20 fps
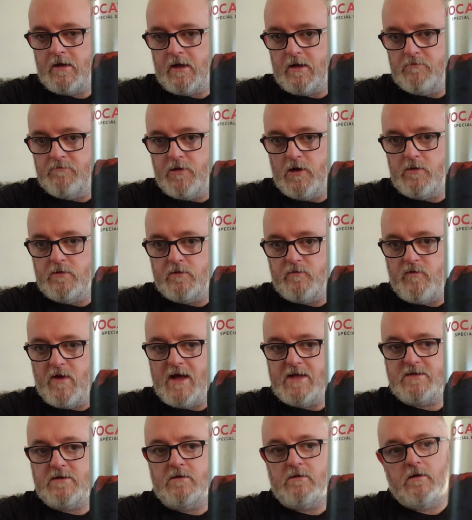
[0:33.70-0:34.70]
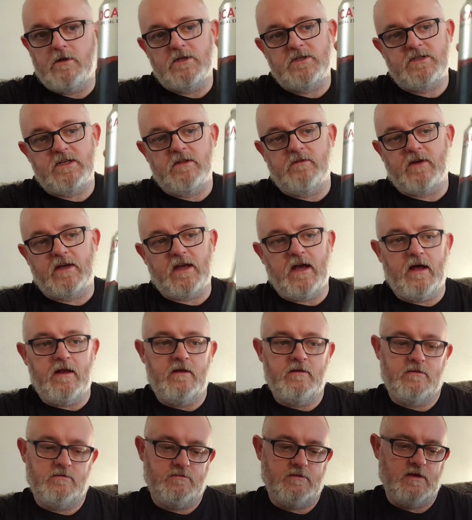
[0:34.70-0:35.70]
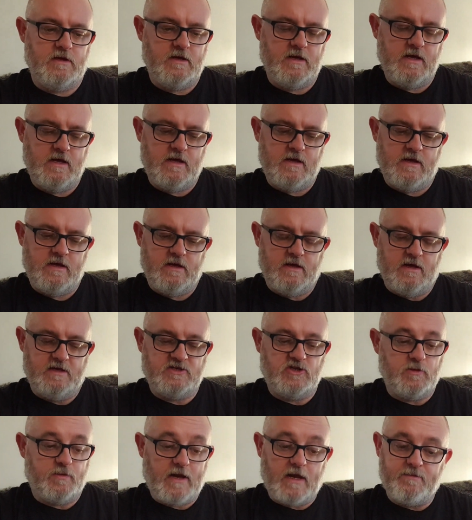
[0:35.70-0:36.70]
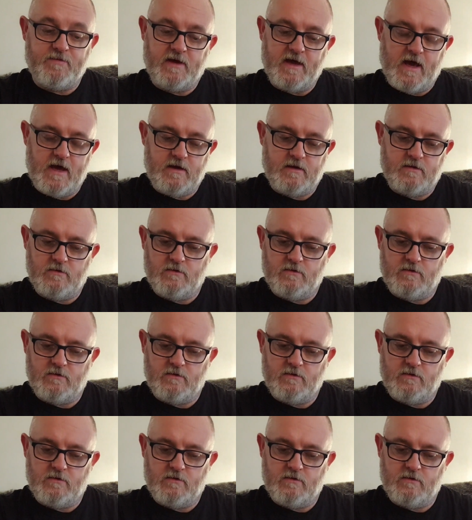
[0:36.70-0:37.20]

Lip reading: in blue and red on a silver can. It's a double IPA,